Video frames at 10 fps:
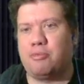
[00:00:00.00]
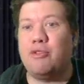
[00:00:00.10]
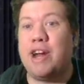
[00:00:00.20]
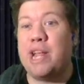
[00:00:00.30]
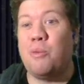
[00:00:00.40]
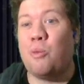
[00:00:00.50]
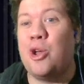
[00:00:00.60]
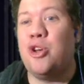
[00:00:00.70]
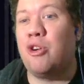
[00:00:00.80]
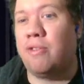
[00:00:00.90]
Pretty
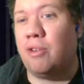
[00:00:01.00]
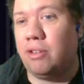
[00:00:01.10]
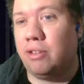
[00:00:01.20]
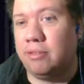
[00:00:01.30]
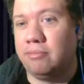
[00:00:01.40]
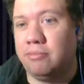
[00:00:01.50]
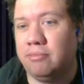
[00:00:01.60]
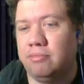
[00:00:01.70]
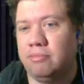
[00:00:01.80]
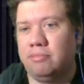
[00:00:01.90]
wonderful.
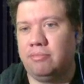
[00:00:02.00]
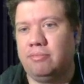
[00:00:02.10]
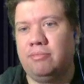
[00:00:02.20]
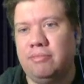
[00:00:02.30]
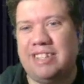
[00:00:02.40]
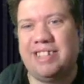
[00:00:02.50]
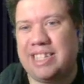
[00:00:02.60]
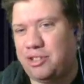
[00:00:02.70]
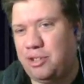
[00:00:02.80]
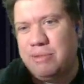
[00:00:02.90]

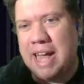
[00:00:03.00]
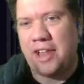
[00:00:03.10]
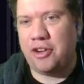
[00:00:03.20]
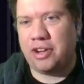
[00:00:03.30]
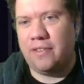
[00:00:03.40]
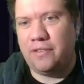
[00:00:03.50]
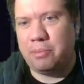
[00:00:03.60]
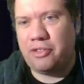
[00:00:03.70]
That's two adjectives